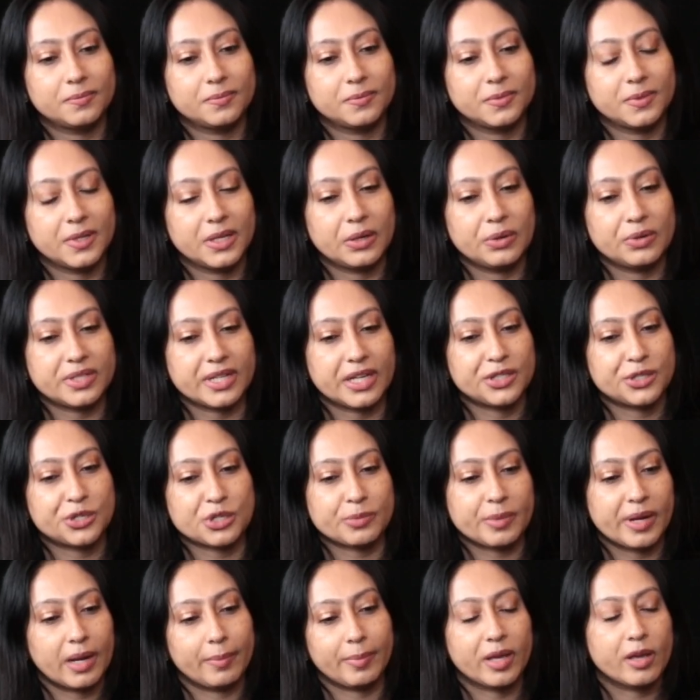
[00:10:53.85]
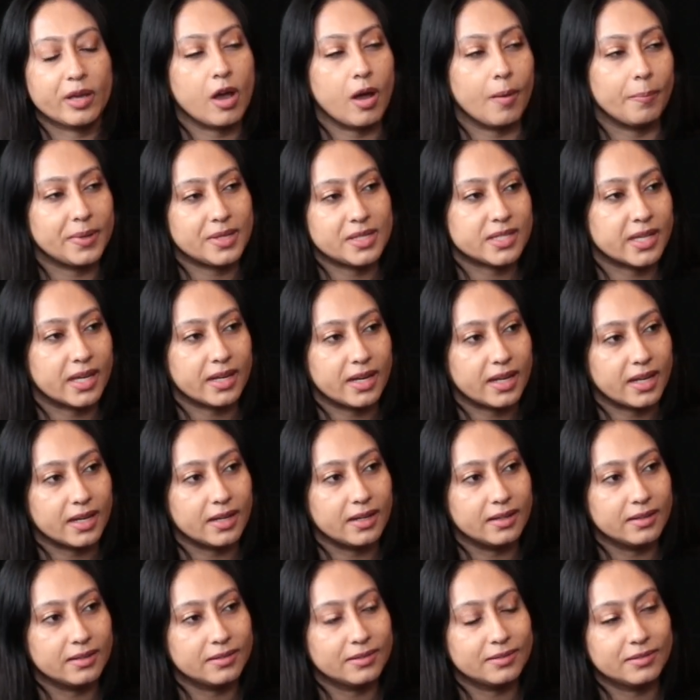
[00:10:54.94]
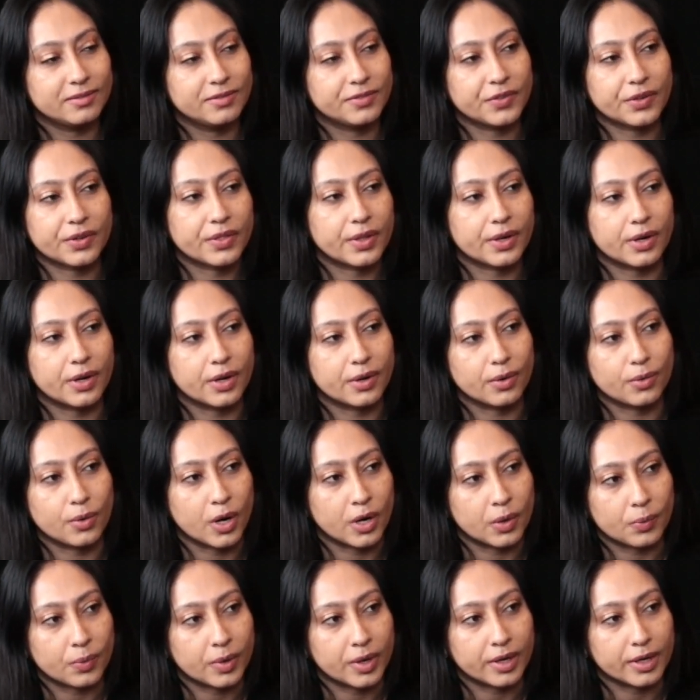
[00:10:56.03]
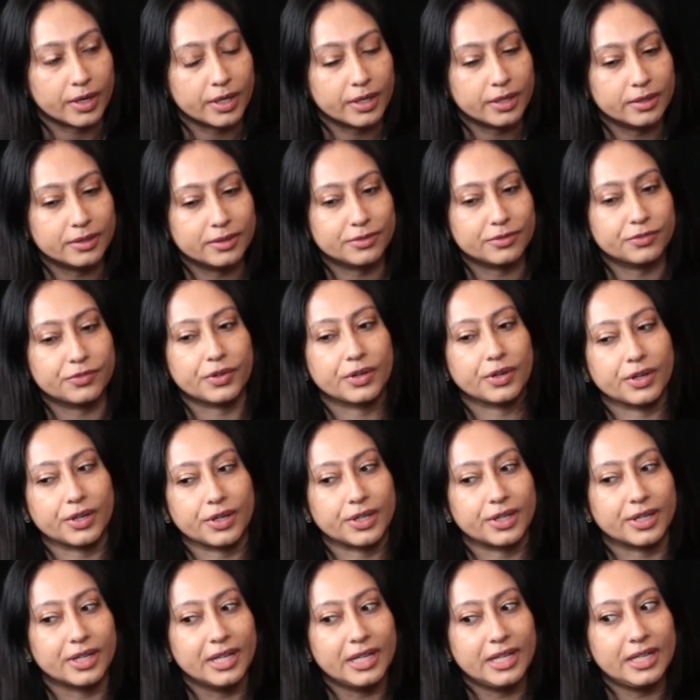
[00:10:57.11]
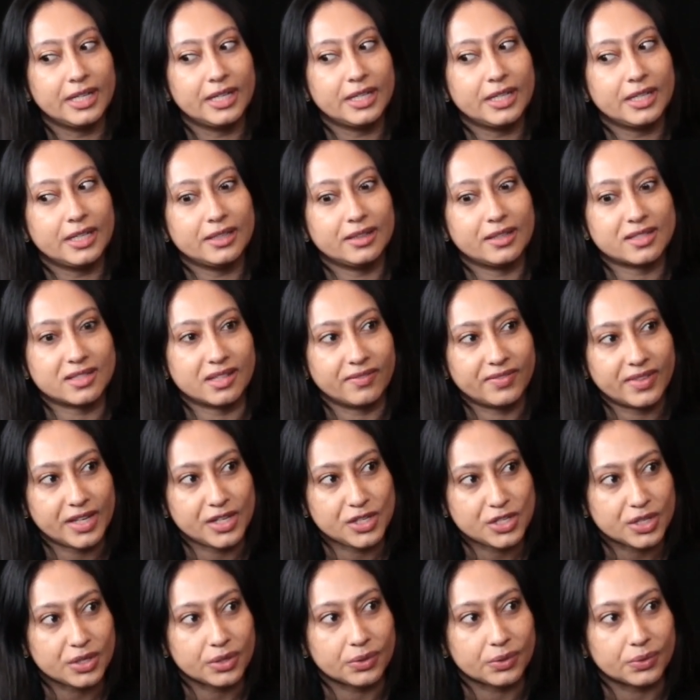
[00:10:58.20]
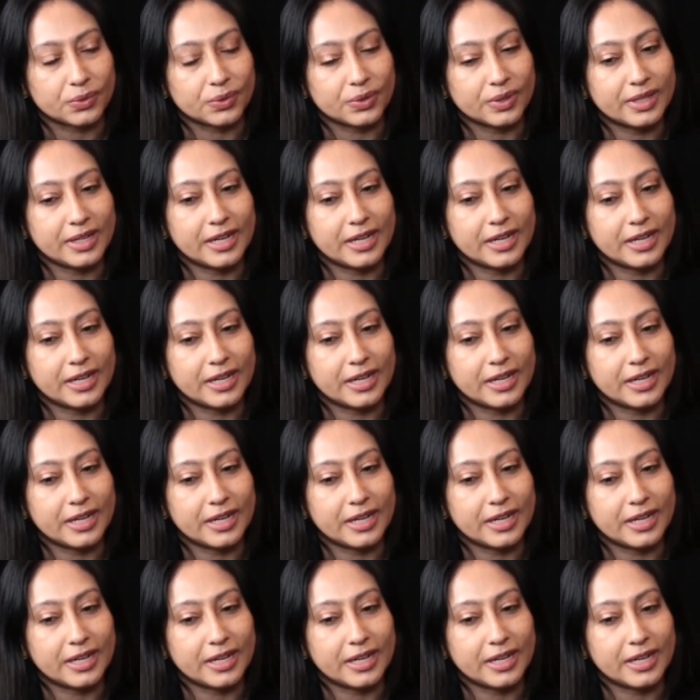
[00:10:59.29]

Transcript: you know, dancers may not be compensated for their artwork, for the stuff they do.